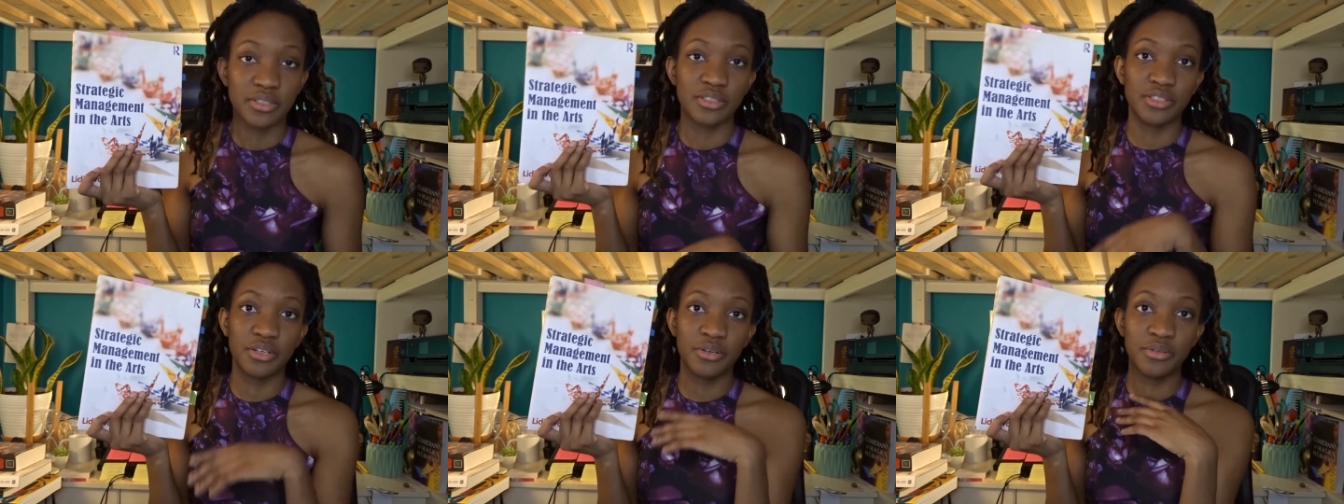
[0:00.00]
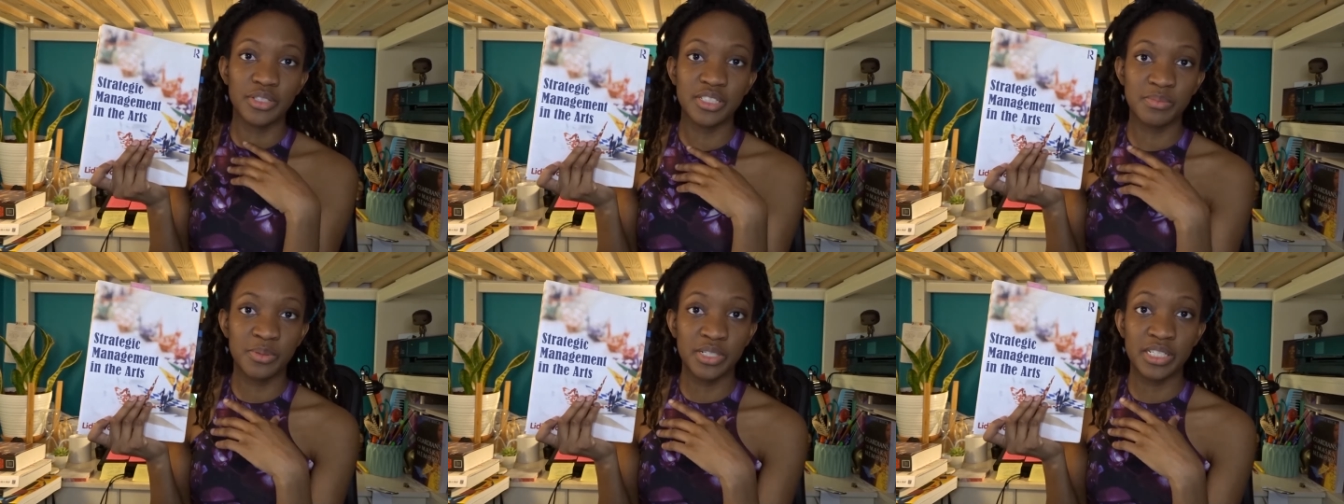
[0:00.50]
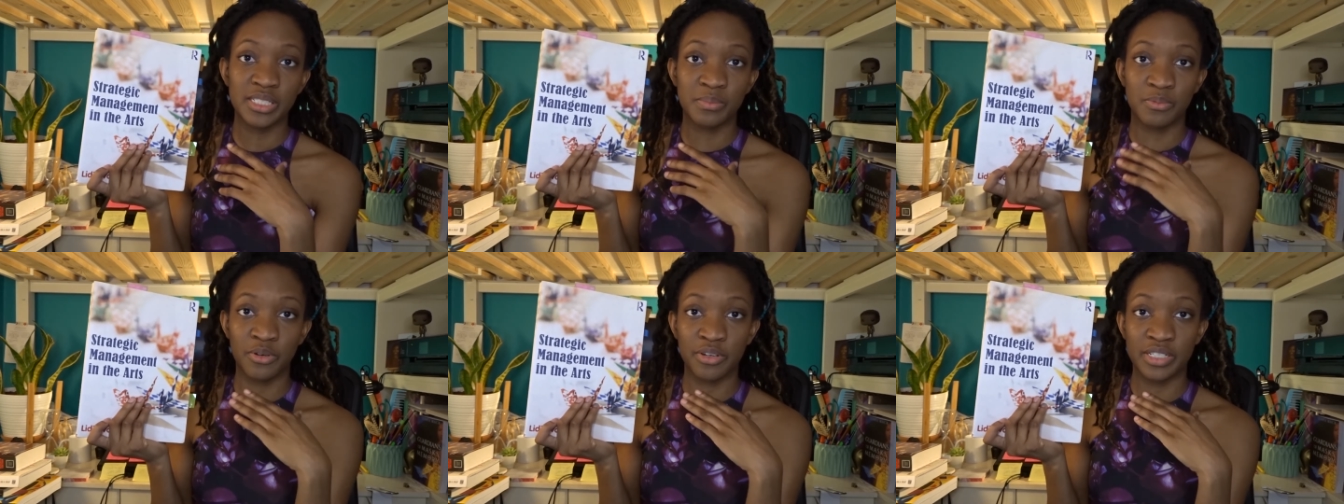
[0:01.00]
So this book is
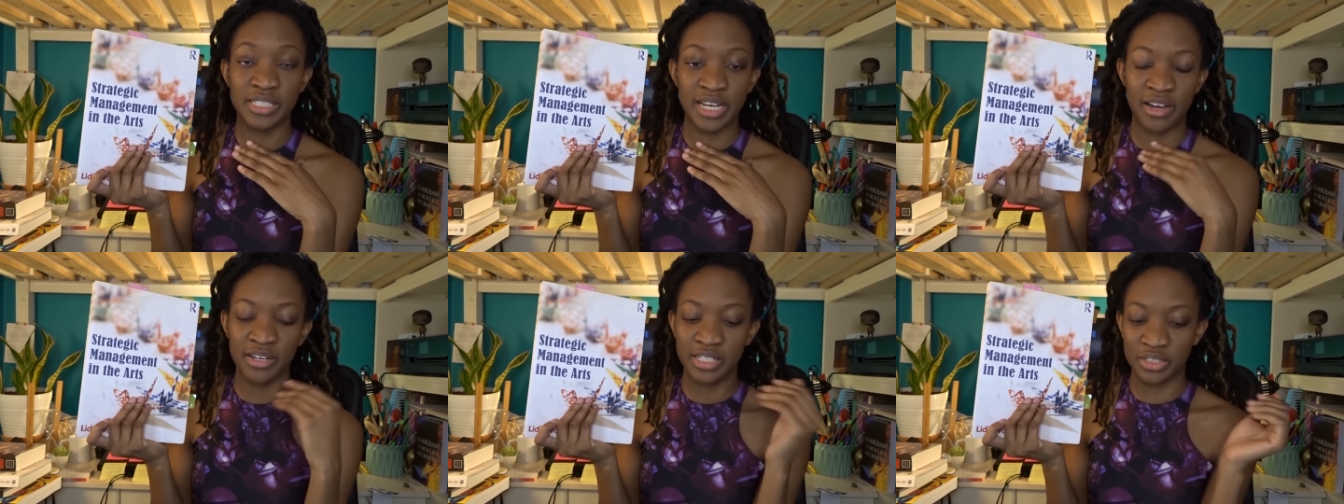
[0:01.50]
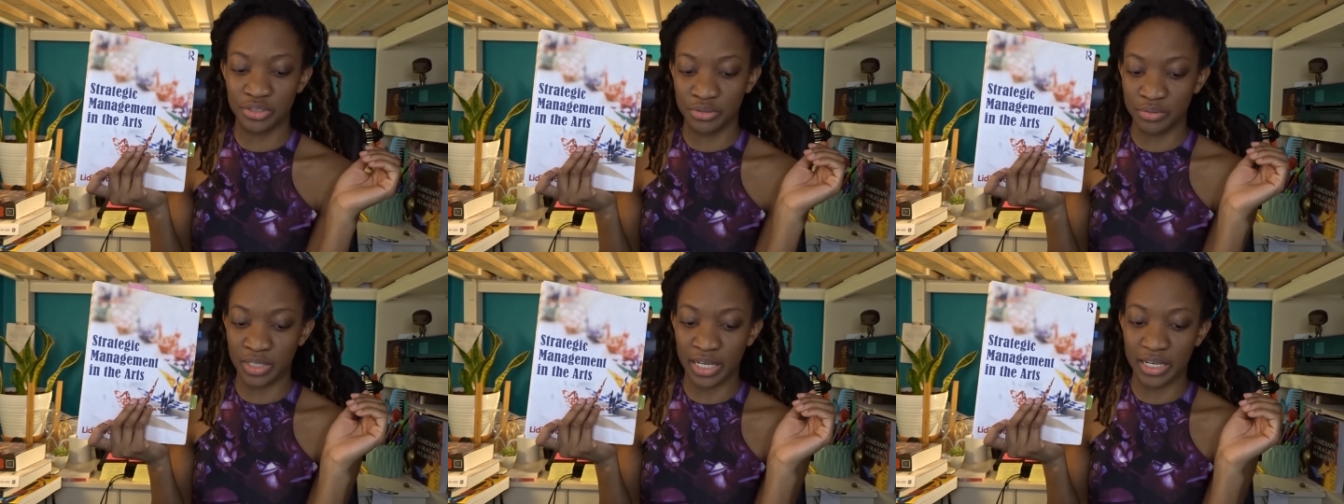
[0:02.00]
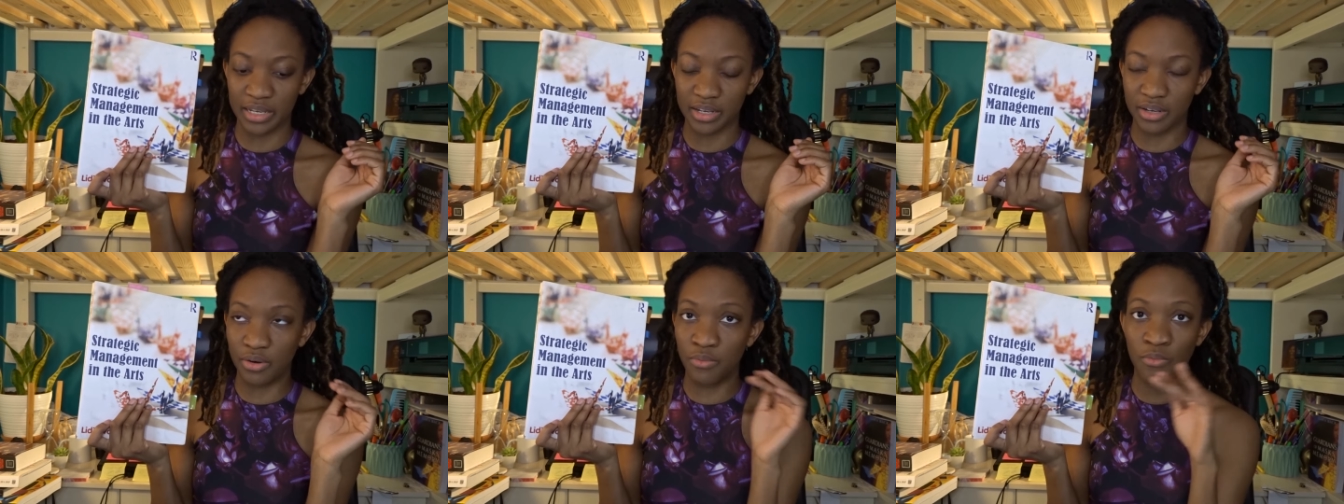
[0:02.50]
broken down into like
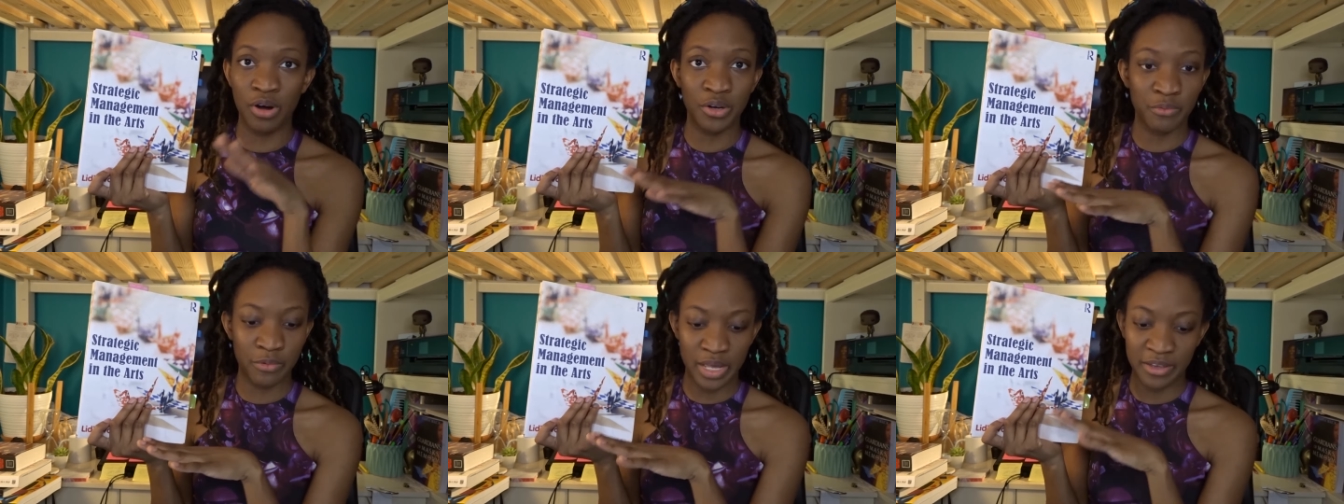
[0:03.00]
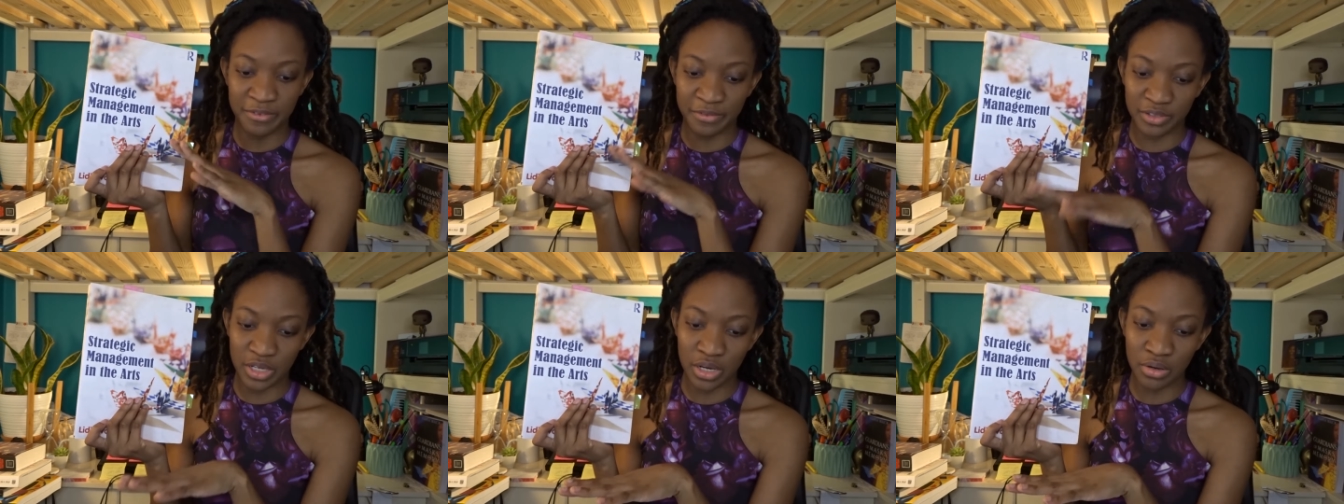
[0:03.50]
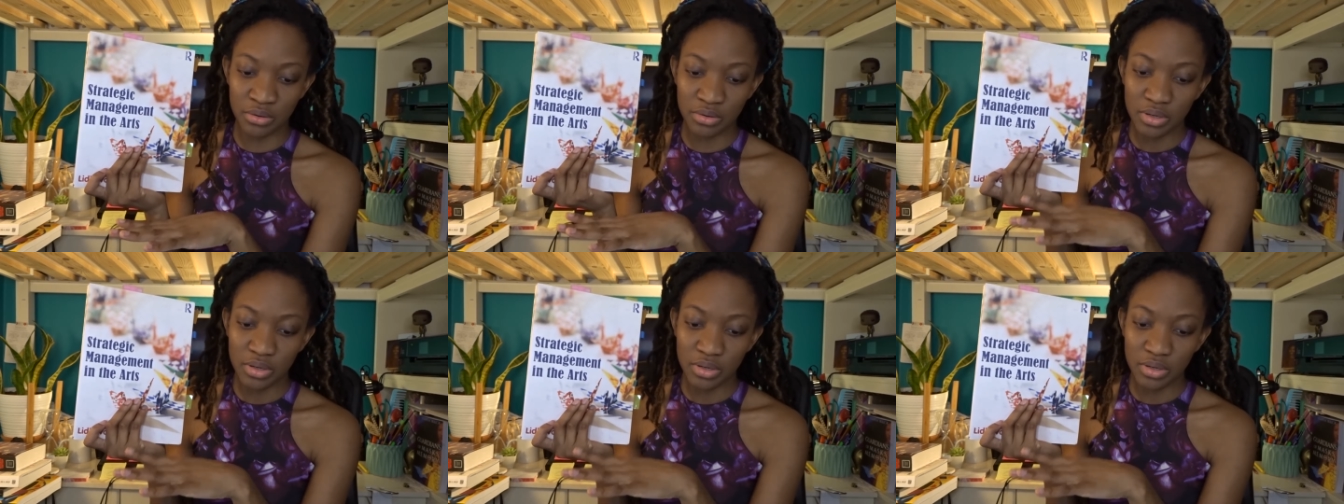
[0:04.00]
a one-way flow